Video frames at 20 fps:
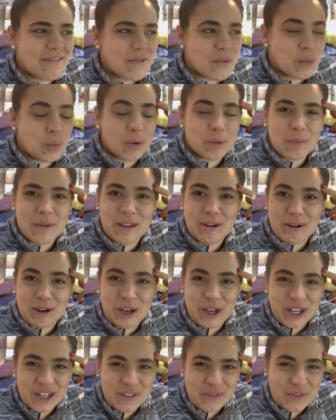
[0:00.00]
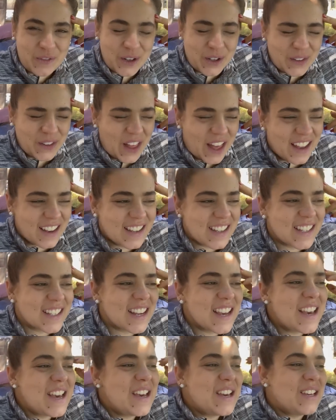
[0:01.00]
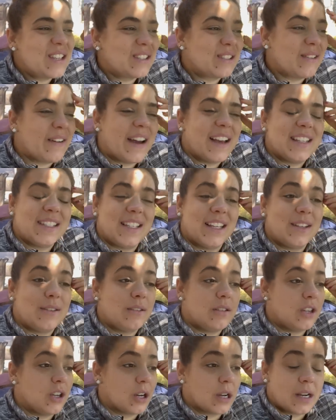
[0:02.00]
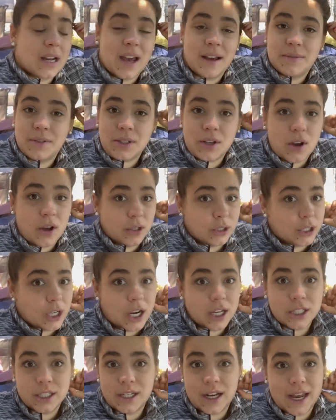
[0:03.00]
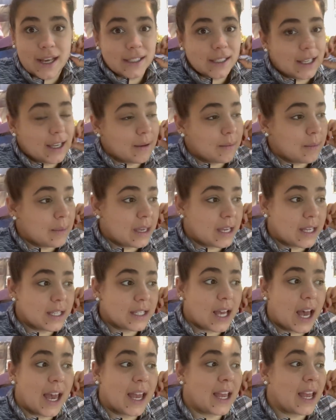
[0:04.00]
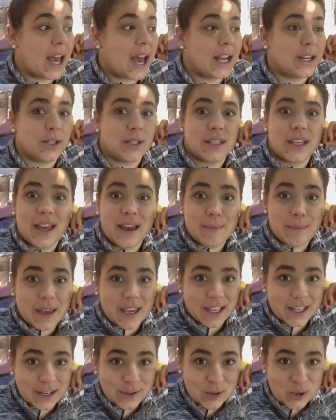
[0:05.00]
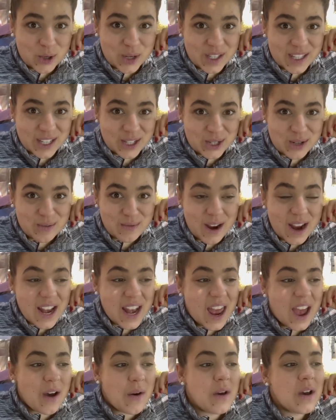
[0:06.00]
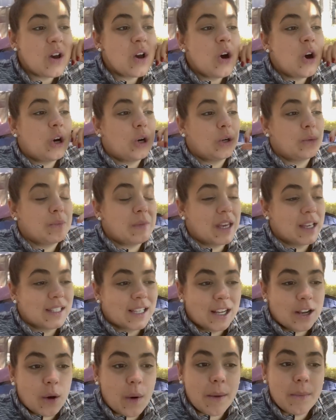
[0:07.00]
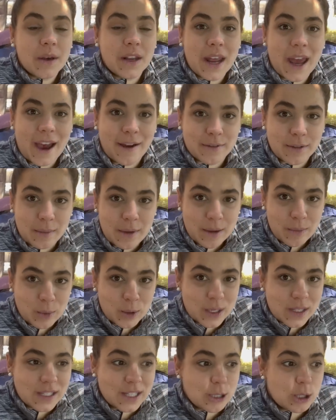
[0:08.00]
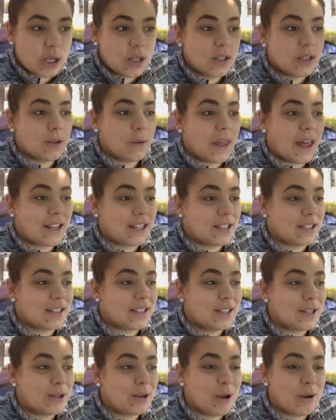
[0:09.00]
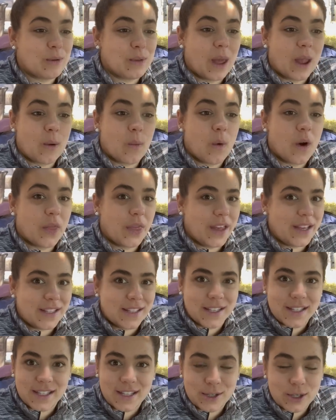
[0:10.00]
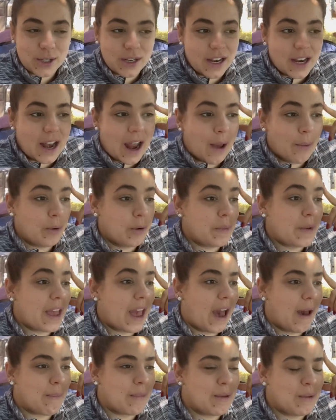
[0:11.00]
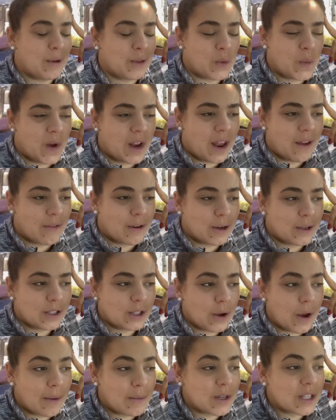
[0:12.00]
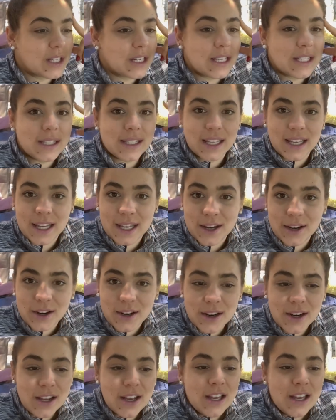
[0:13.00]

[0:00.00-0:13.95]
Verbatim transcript: would be good for lunch. So I said, you're going to have to call Josh and ask him because I just can't make another decision right now because I know I'm going to have to make more decisions. So that's, you know, like one less decision and I will be happy with whatever. So I'm just going to sit here,